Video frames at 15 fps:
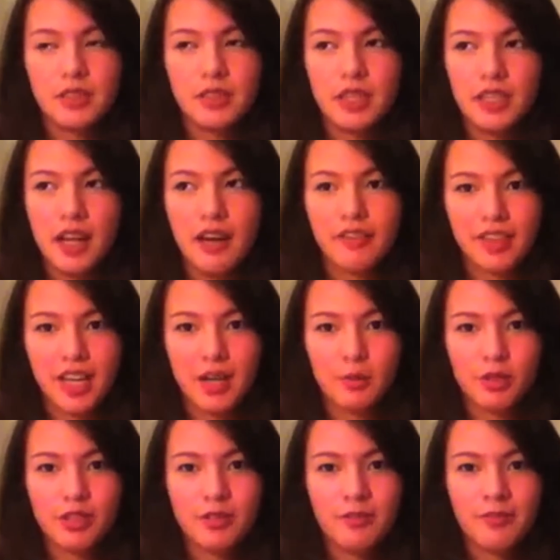you need to have a
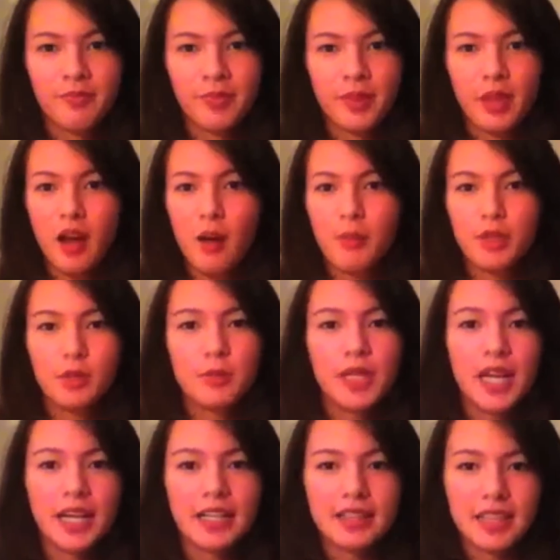camera. It could
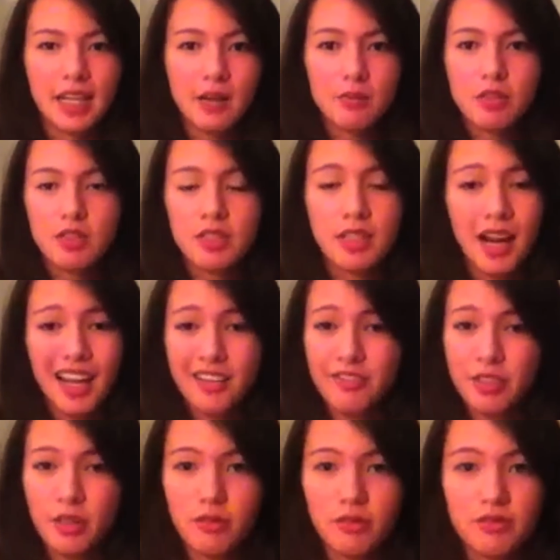be anything. I'm using an
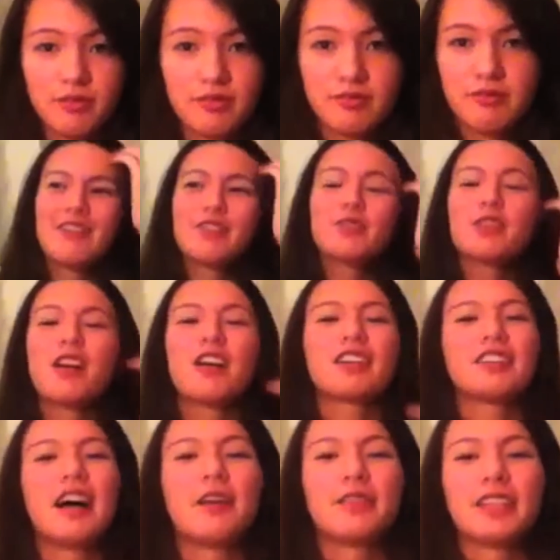iPhone. If you
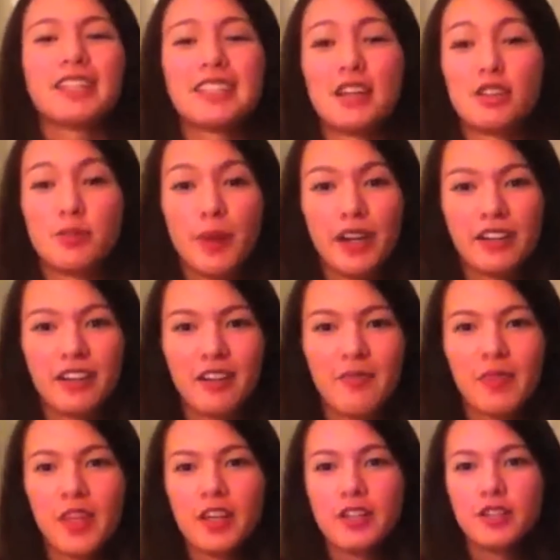talk loudly, it sounds better.
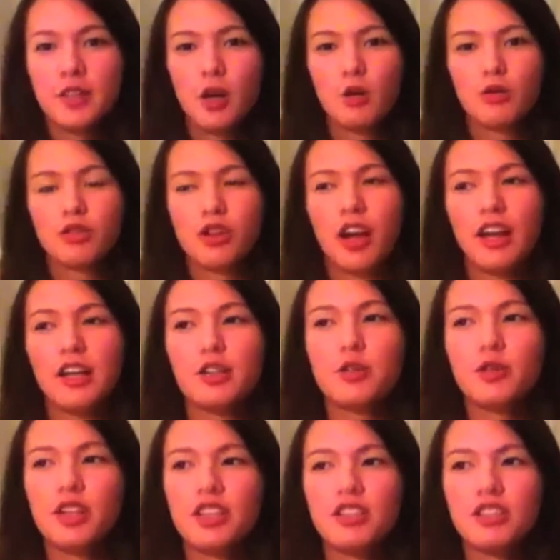So try
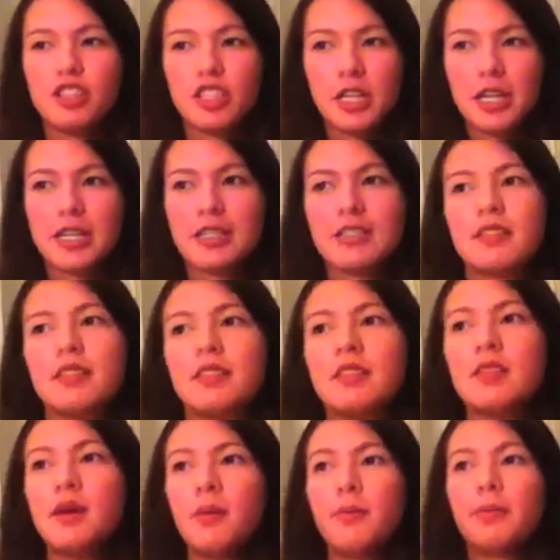to enunciate.
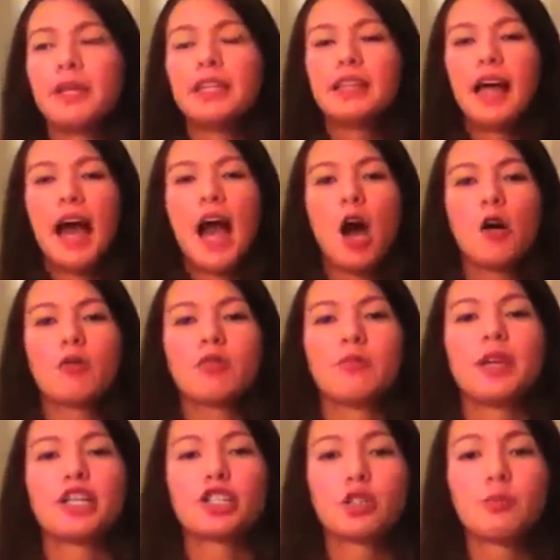Be loud.
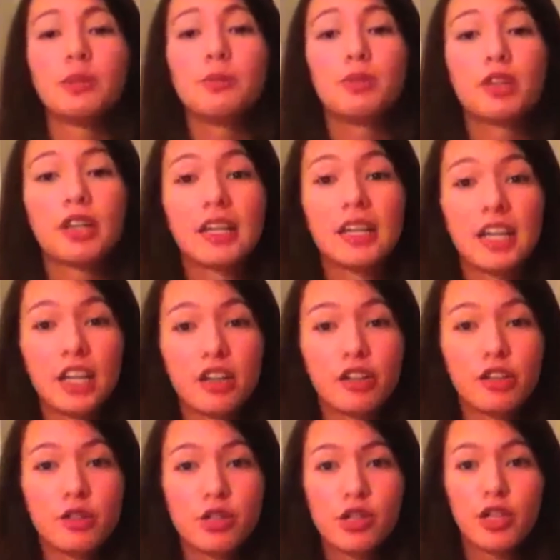Make sure people can hear
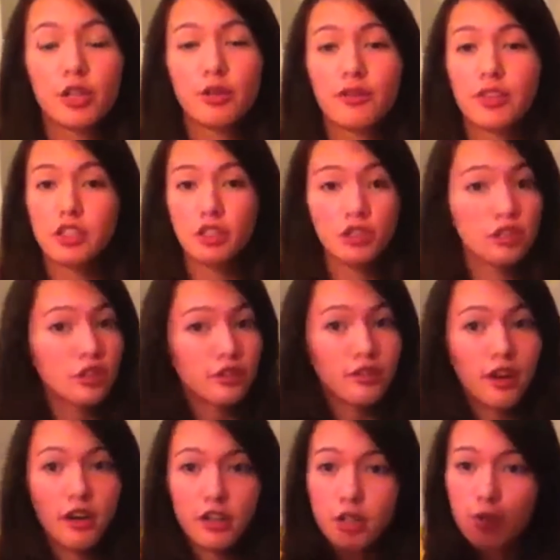you so they don't have to turn their
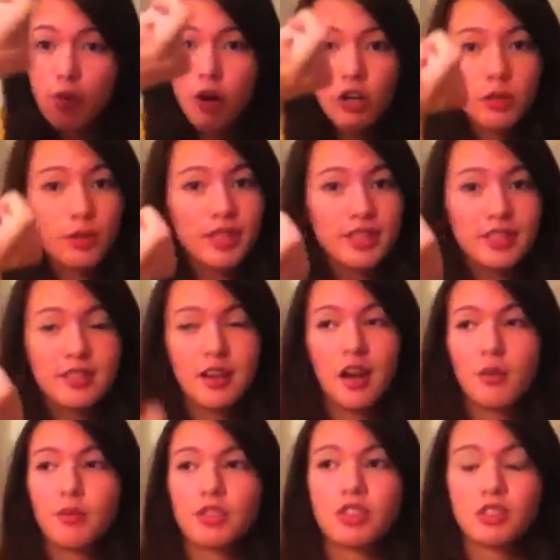volume all the way to the
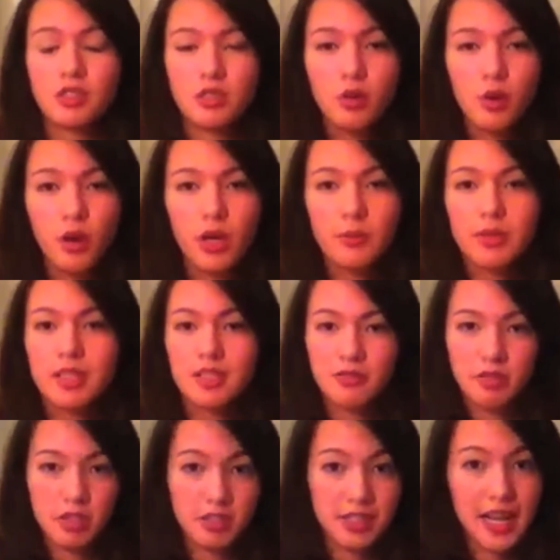top, which is annoying because
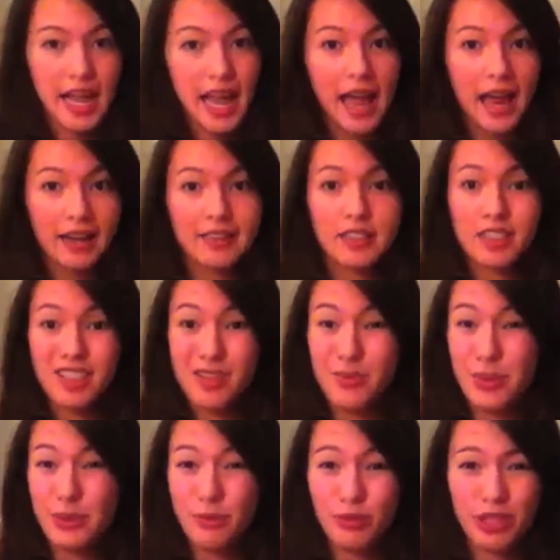if there's an ad, it's going
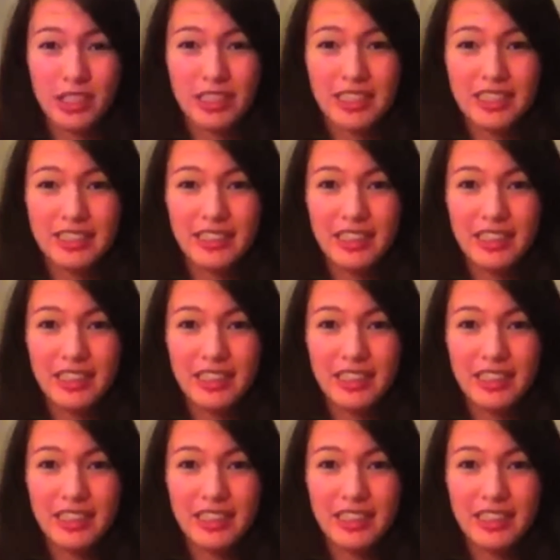to be really